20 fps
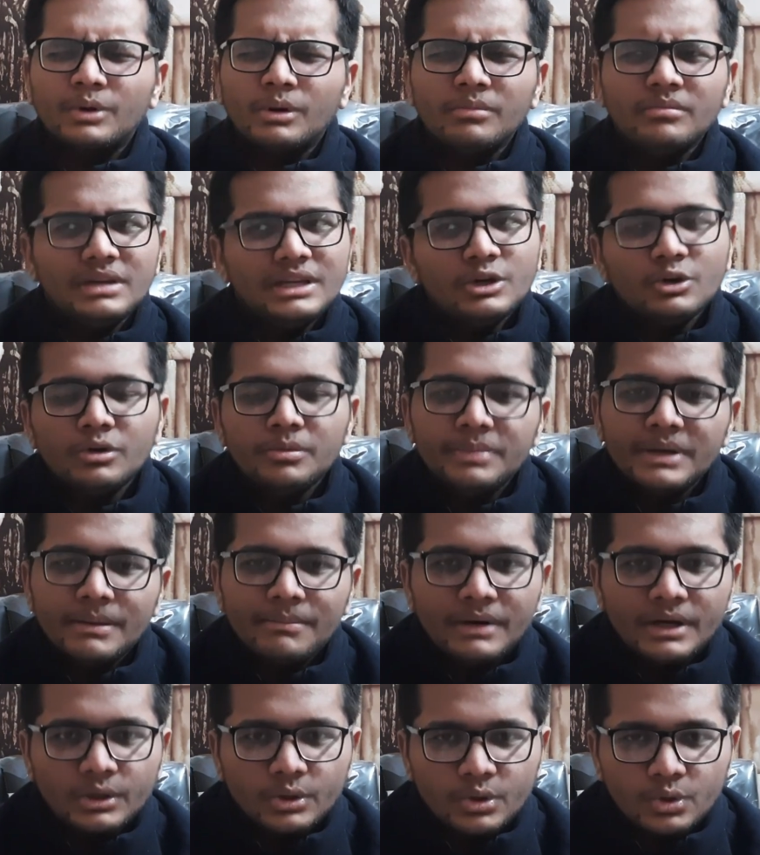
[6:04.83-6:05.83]
probably you will be
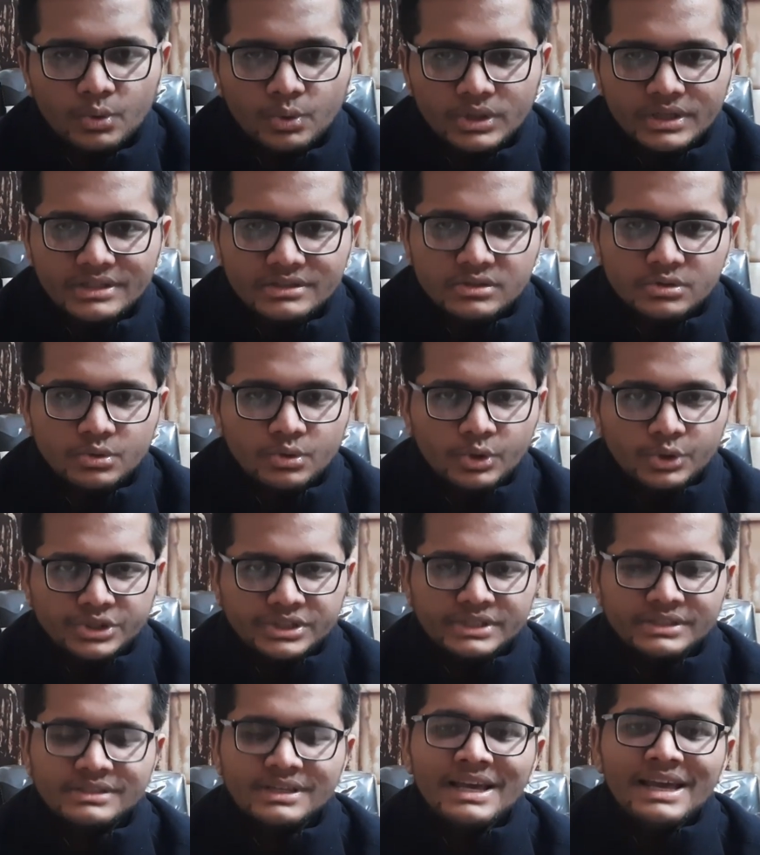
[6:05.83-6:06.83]
able to do these two
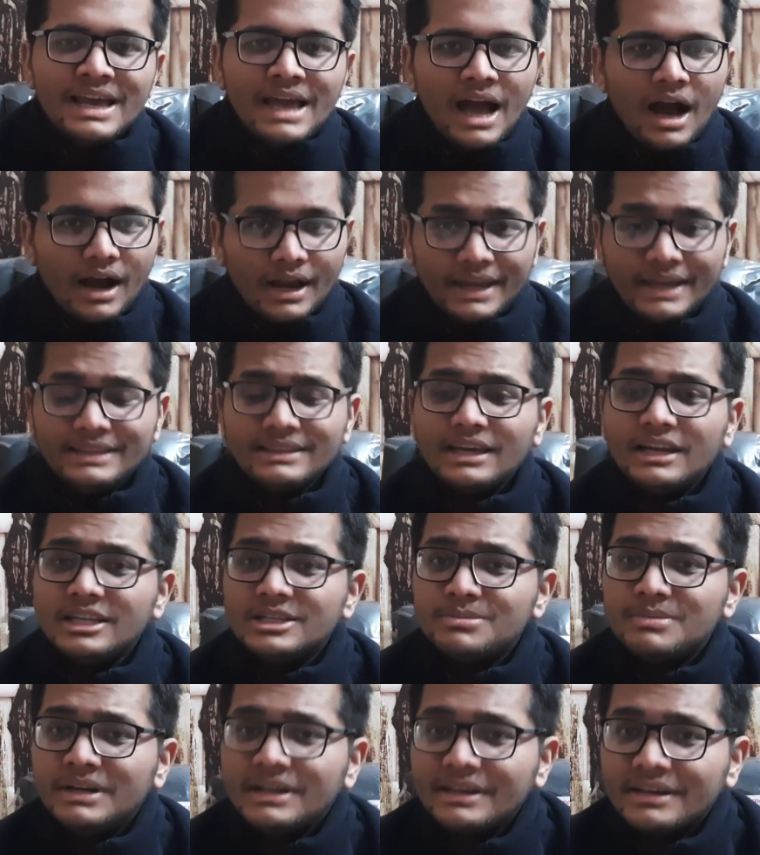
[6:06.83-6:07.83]
questions. Again, the
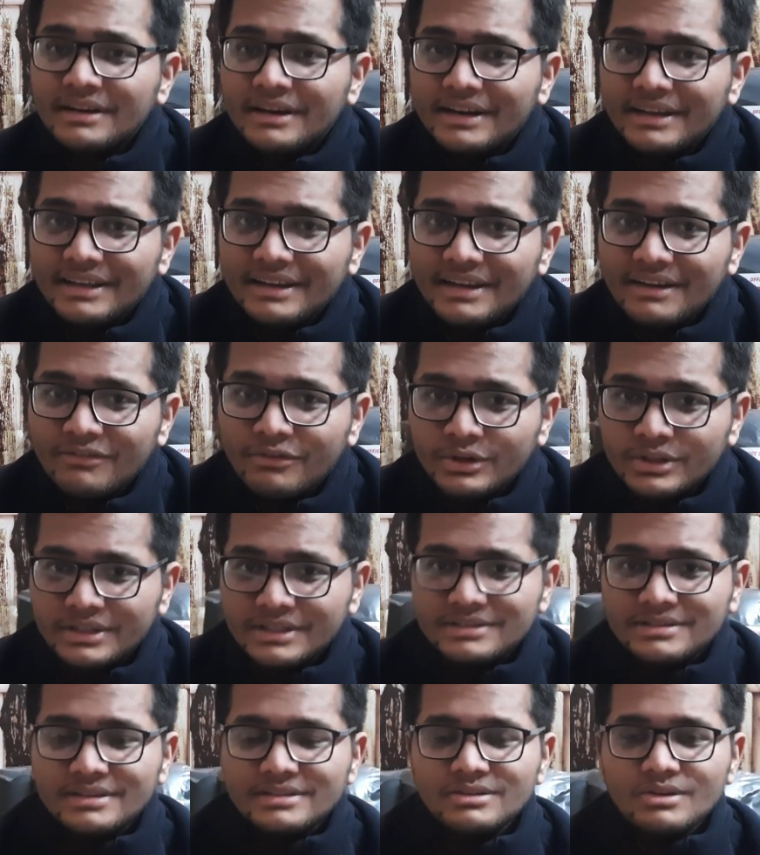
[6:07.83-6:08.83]
eligibility criteria for
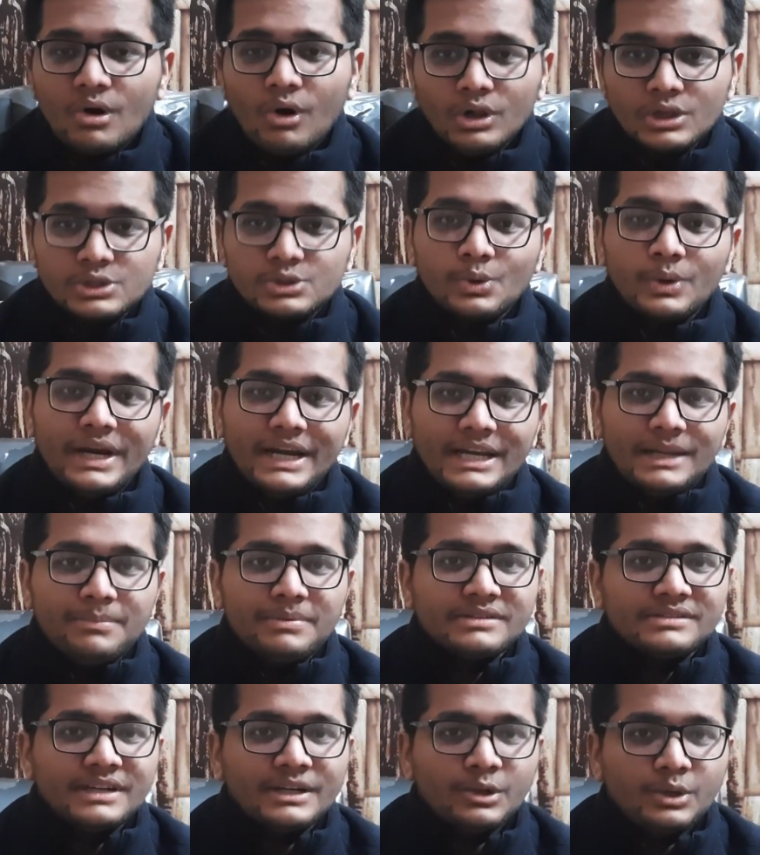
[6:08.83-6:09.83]
this is also
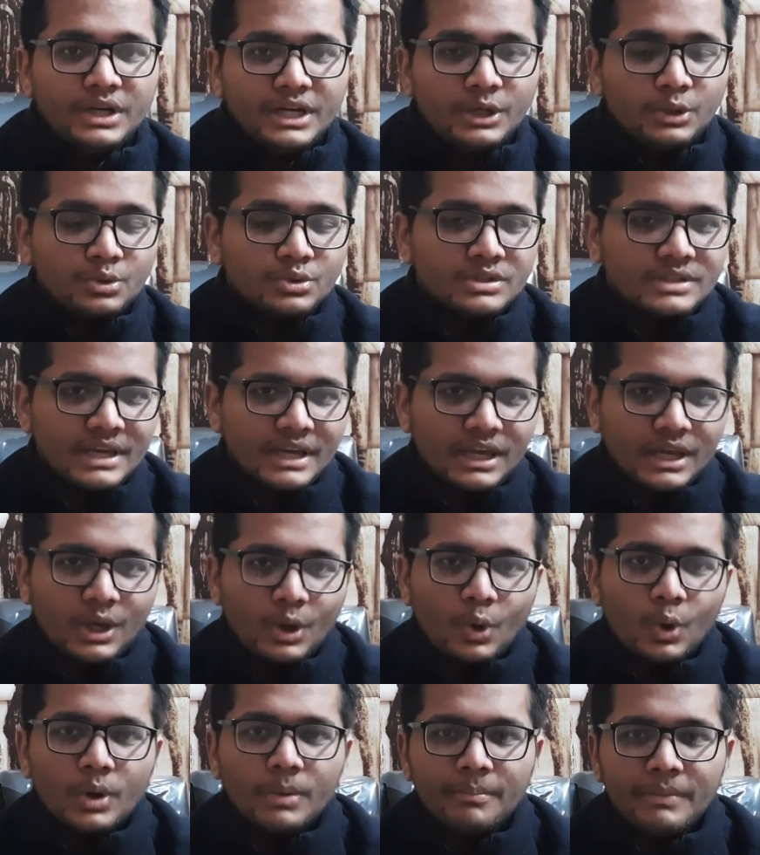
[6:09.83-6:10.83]
80%. You need to
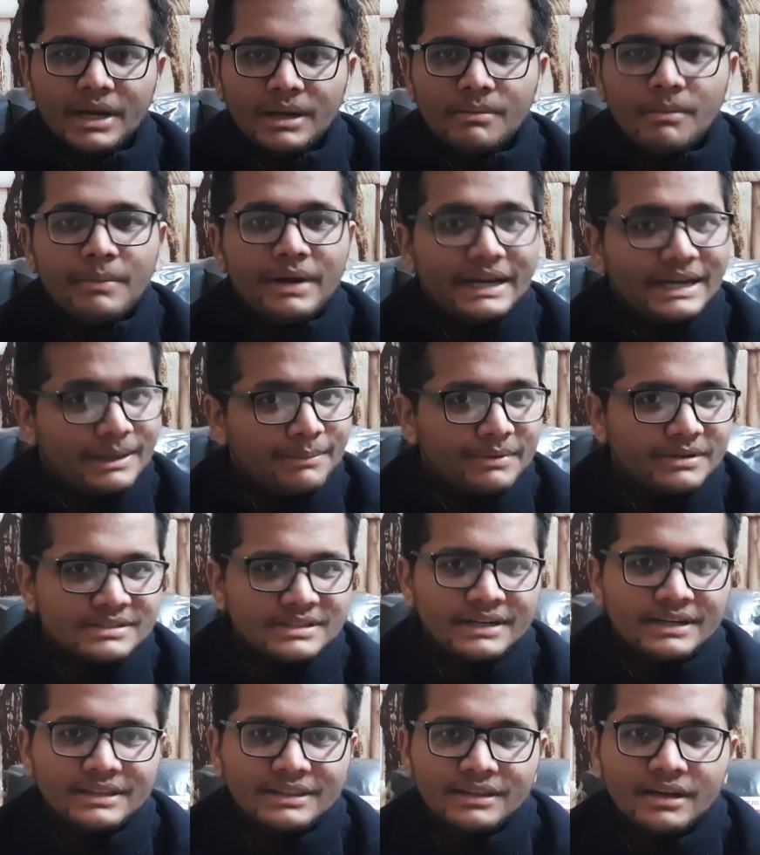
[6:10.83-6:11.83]
secure minimum
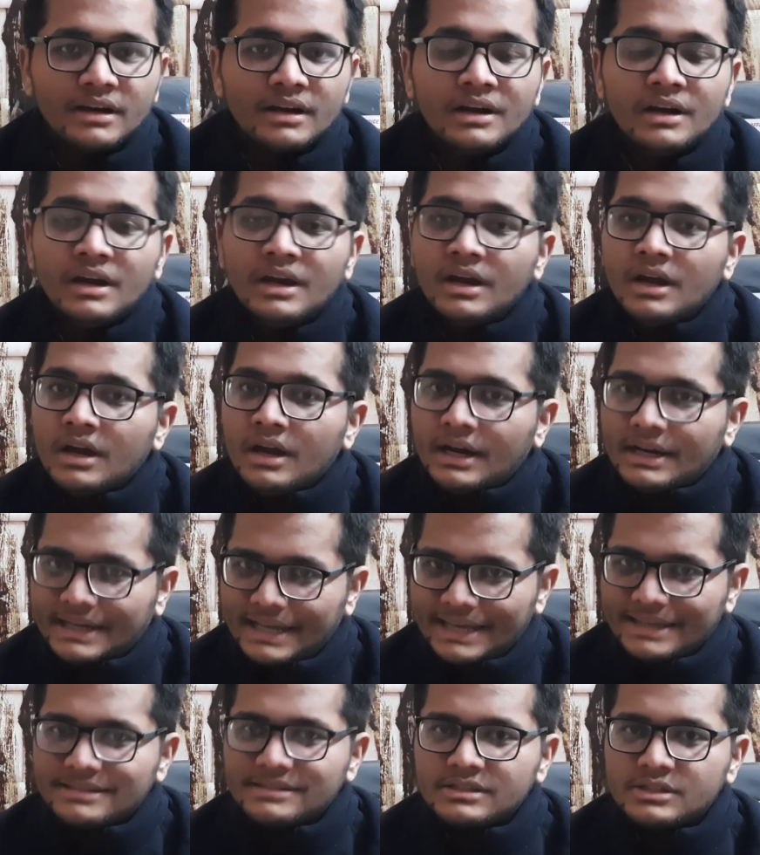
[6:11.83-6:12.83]
80% in the
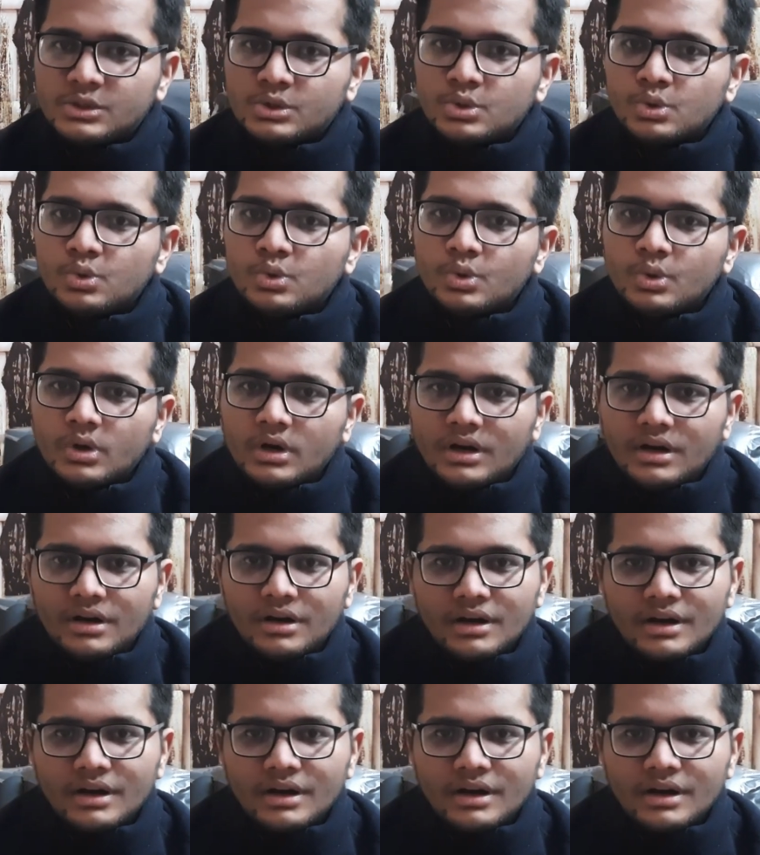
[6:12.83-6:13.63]
test to